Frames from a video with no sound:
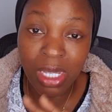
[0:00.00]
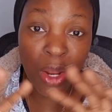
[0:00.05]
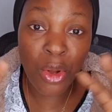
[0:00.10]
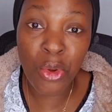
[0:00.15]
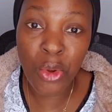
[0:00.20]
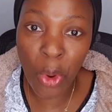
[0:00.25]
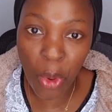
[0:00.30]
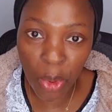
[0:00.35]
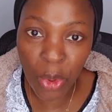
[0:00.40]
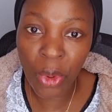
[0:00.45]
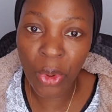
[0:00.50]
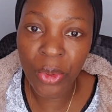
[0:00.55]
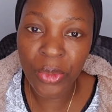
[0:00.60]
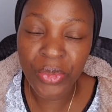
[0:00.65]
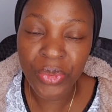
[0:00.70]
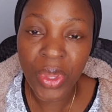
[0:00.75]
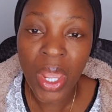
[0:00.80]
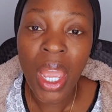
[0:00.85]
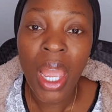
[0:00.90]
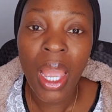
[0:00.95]
it was a
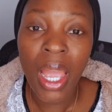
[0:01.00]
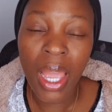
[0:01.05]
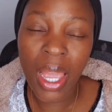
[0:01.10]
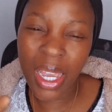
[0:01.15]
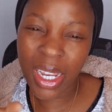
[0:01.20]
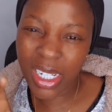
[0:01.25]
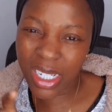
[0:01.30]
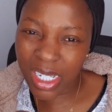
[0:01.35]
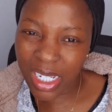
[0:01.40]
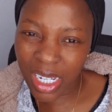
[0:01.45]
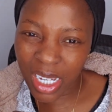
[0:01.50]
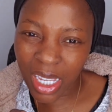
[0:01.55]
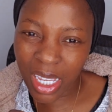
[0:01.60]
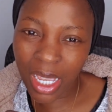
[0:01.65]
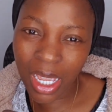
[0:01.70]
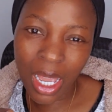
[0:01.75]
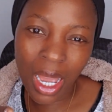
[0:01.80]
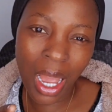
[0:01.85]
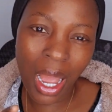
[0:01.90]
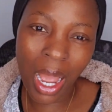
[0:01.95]
no. A
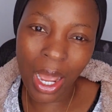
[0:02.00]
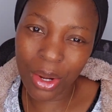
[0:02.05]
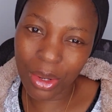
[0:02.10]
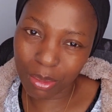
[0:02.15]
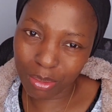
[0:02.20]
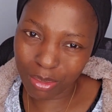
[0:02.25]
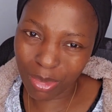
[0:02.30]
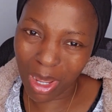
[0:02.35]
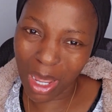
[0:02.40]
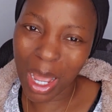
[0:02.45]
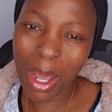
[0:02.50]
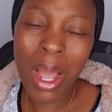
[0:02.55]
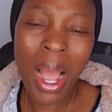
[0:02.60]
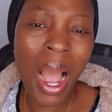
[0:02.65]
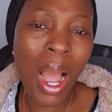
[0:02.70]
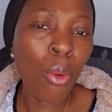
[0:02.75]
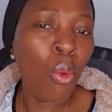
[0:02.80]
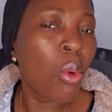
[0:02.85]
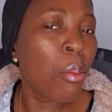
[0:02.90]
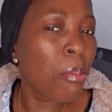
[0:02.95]
D, I
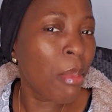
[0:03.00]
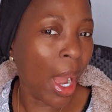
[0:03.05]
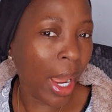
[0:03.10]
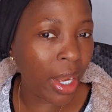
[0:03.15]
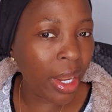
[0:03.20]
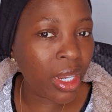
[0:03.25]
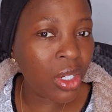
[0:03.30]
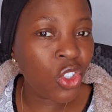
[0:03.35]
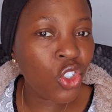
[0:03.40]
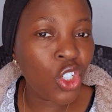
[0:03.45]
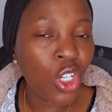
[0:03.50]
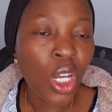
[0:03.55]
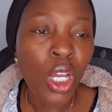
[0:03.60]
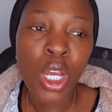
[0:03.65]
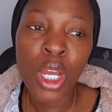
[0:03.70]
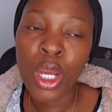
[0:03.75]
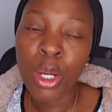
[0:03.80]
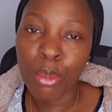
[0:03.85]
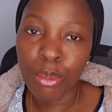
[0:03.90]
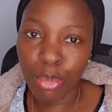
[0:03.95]
will
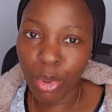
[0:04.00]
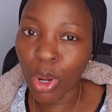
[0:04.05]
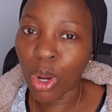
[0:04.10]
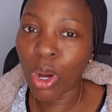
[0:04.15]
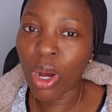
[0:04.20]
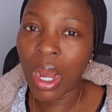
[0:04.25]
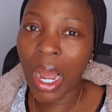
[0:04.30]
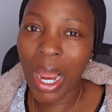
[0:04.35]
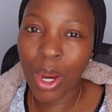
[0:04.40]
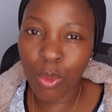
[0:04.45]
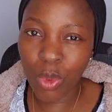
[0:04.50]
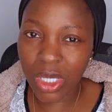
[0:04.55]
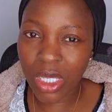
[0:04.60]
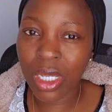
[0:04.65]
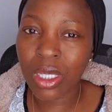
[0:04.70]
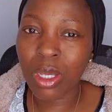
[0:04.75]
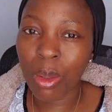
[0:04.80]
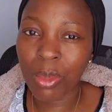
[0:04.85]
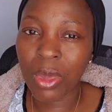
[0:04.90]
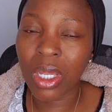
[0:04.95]
manage, but I
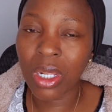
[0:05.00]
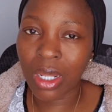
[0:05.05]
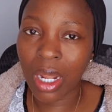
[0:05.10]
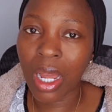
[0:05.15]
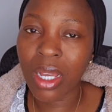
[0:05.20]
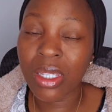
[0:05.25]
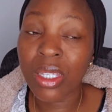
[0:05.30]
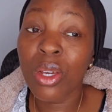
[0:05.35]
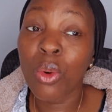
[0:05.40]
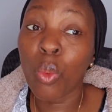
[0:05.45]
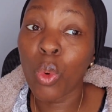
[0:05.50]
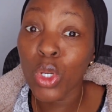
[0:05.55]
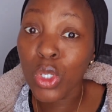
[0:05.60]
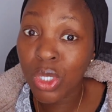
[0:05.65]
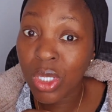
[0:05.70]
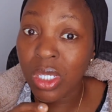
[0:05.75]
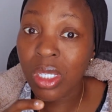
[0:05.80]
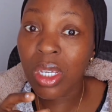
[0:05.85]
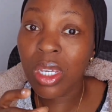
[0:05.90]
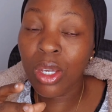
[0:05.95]
wanted something that
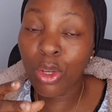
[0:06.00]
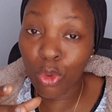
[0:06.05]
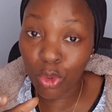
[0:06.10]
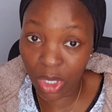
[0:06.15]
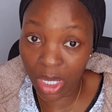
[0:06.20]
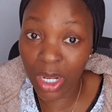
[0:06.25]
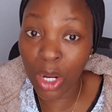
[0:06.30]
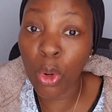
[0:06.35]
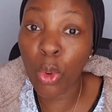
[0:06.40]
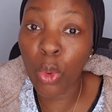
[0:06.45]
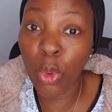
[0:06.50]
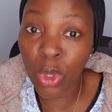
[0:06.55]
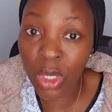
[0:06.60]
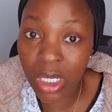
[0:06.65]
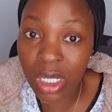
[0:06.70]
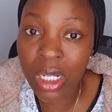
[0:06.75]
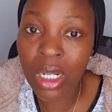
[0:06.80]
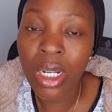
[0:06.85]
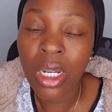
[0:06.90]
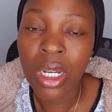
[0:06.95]
was in a
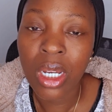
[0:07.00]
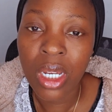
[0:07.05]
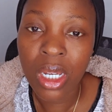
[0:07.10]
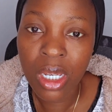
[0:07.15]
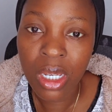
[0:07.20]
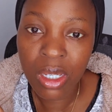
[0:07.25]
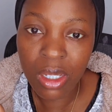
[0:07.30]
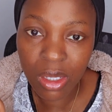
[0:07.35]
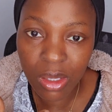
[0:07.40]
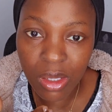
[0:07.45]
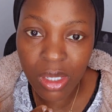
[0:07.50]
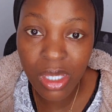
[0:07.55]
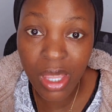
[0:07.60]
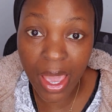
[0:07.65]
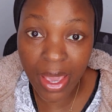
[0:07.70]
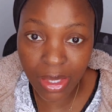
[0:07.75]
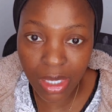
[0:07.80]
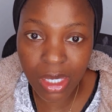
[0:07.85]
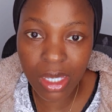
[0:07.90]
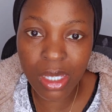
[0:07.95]
good
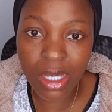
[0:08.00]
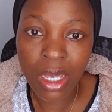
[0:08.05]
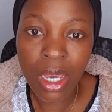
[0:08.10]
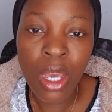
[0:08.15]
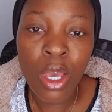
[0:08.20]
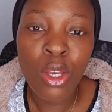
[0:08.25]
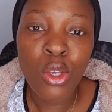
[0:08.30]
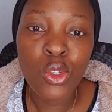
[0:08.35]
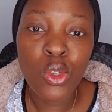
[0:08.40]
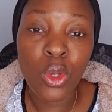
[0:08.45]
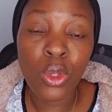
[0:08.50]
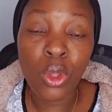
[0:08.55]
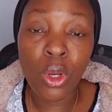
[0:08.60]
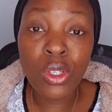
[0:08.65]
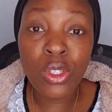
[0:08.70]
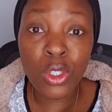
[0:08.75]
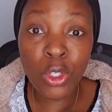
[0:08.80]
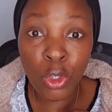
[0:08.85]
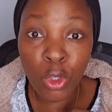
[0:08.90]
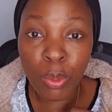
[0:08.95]
state.
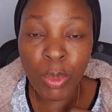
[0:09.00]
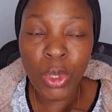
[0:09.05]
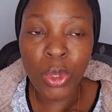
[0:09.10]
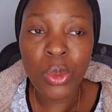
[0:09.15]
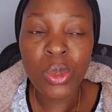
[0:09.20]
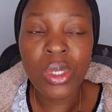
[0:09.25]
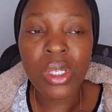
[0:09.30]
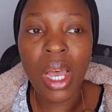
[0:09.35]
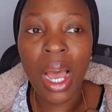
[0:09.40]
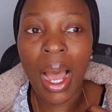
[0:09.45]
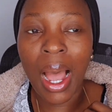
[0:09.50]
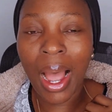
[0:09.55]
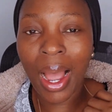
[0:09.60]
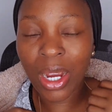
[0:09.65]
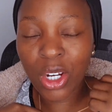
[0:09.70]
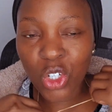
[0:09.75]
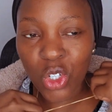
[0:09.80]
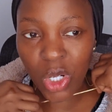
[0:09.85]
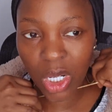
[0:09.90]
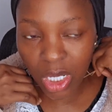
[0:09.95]
So those new builds
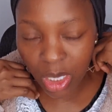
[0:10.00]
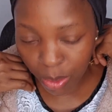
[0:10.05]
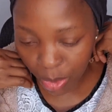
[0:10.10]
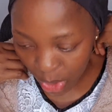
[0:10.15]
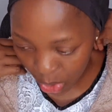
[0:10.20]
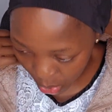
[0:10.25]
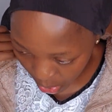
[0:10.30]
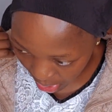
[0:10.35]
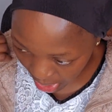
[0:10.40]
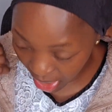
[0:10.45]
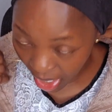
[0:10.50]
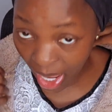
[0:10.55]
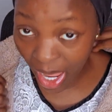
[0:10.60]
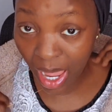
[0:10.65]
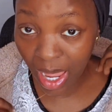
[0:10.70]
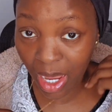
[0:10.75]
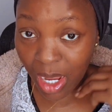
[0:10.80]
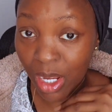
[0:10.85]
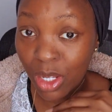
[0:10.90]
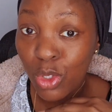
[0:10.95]
are actually
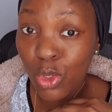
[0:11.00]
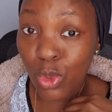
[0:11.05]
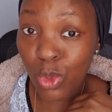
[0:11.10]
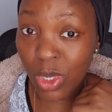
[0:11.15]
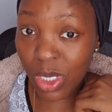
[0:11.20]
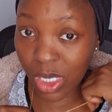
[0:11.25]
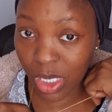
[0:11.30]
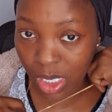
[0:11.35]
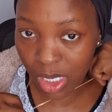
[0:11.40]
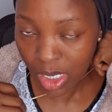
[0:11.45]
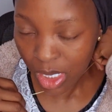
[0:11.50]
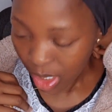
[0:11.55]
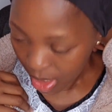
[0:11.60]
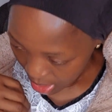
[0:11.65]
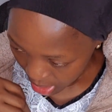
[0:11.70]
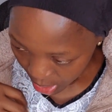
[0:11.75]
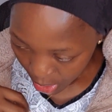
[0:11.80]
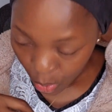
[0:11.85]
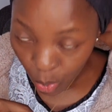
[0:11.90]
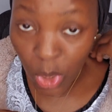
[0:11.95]
between A to C,